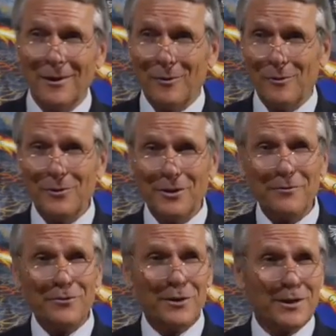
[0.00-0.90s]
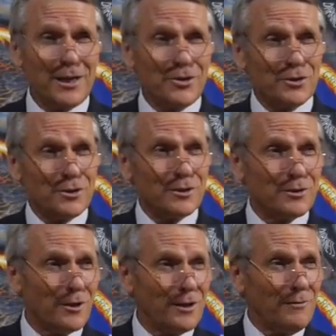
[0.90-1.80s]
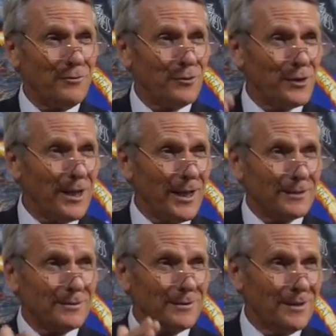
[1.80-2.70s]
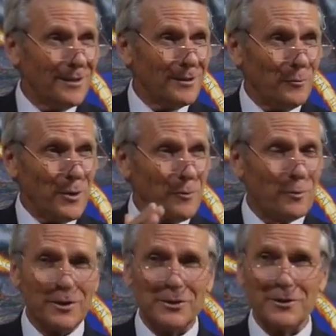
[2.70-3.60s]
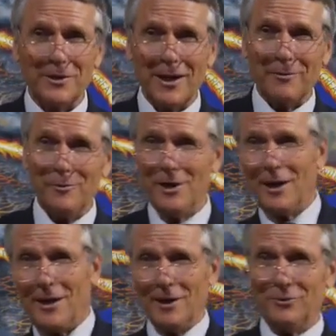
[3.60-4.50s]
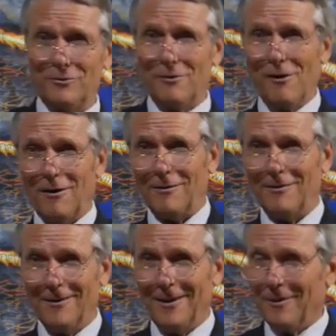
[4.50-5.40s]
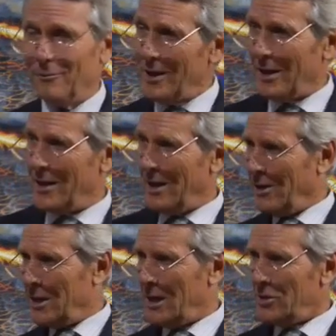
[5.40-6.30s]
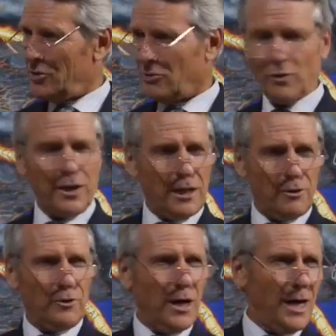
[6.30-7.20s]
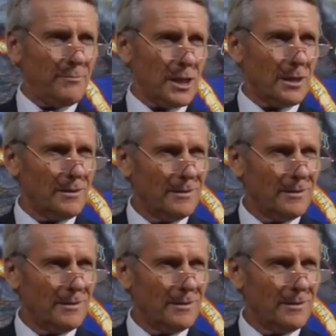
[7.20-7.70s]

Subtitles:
All the different nations since 1948, the weak ones are saying, we are now strong. We are now a nation with our own army.